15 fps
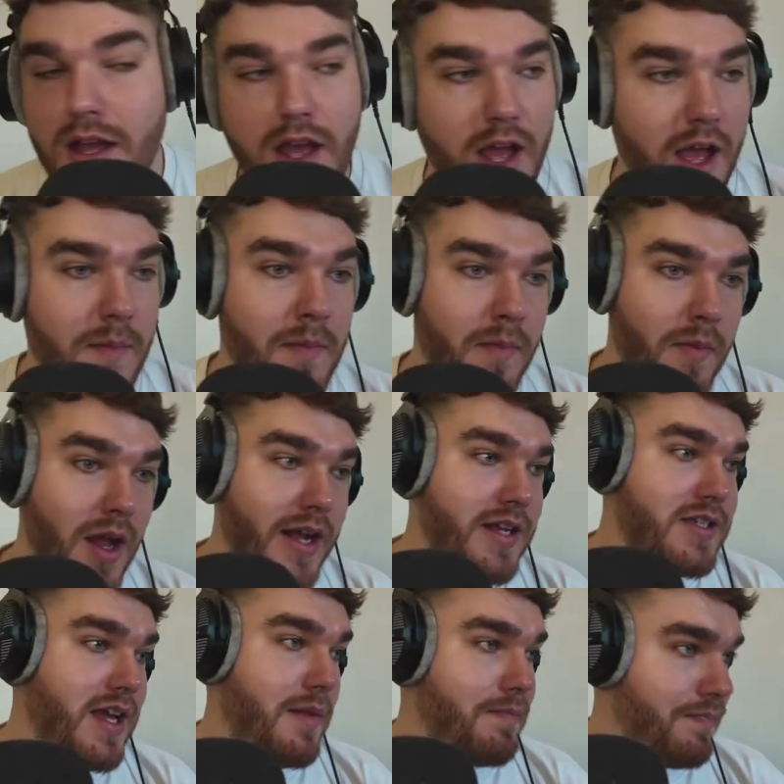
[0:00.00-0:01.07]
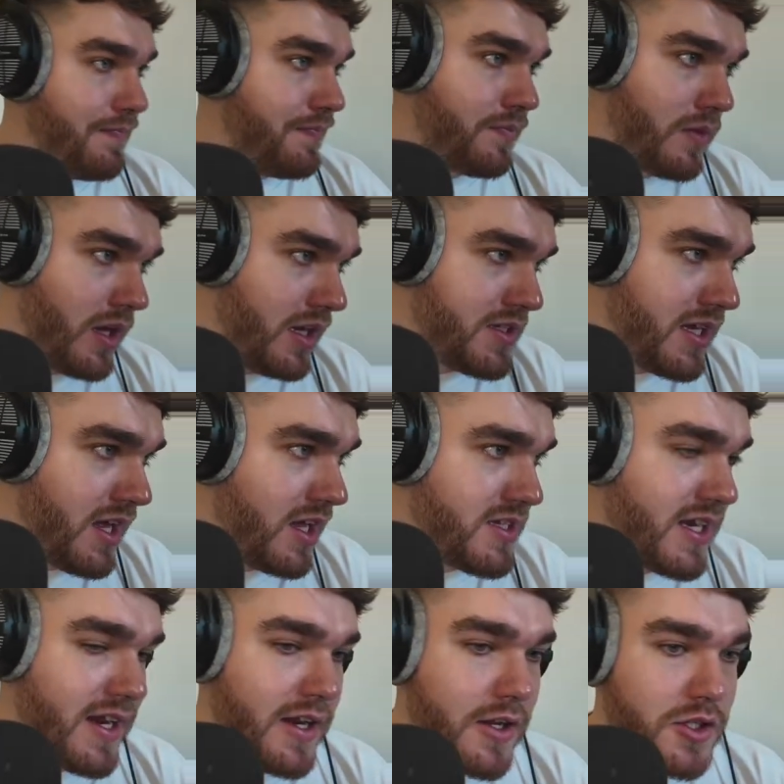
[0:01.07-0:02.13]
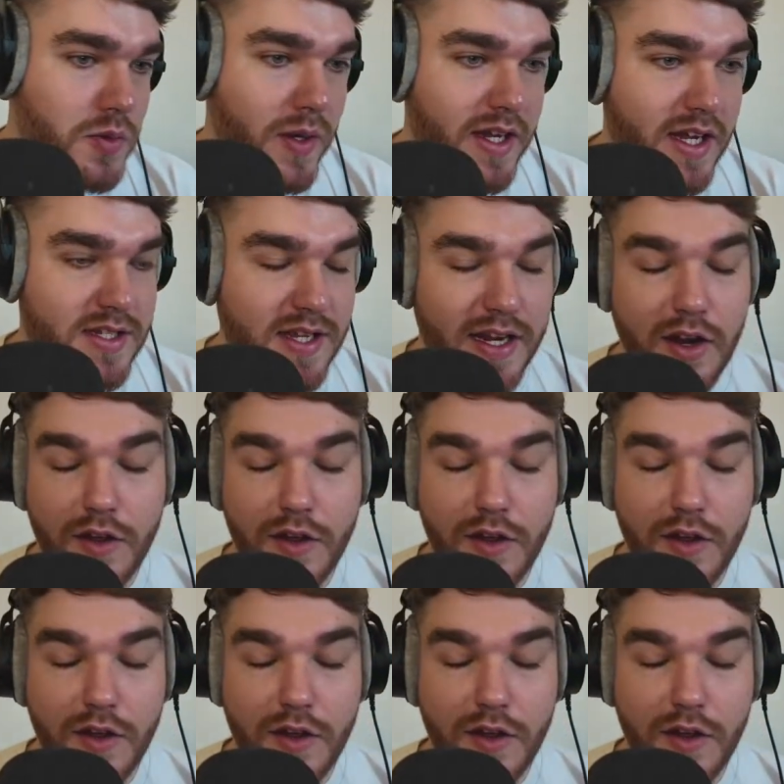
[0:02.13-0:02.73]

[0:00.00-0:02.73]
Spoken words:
Like I said it in a tweet yesterday.